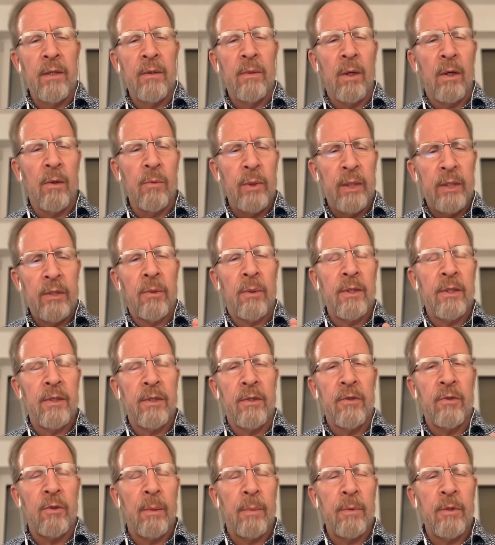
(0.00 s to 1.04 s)
resource
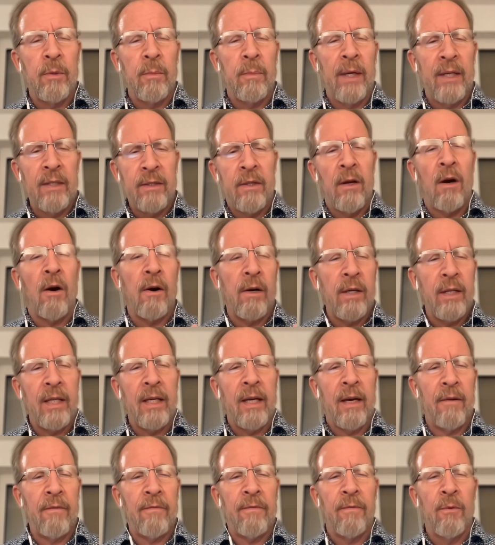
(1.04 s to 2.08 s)
description based, the
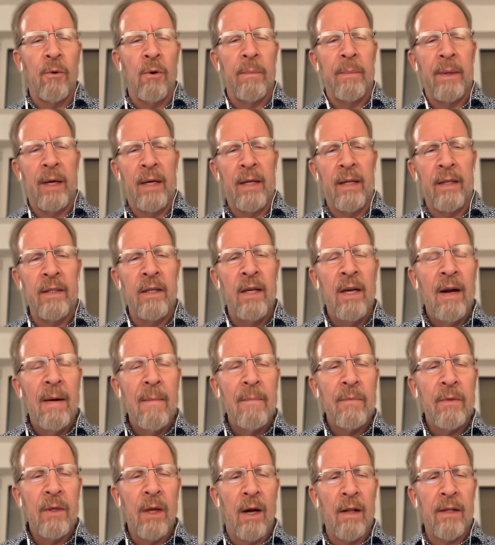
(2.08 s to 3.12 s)
RDF formatted
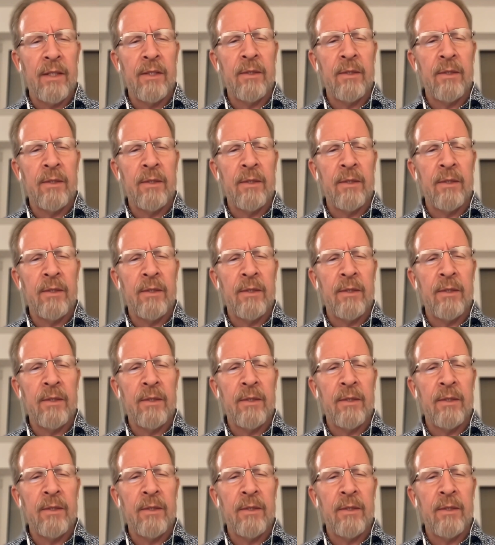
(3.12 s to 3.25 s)
knowledge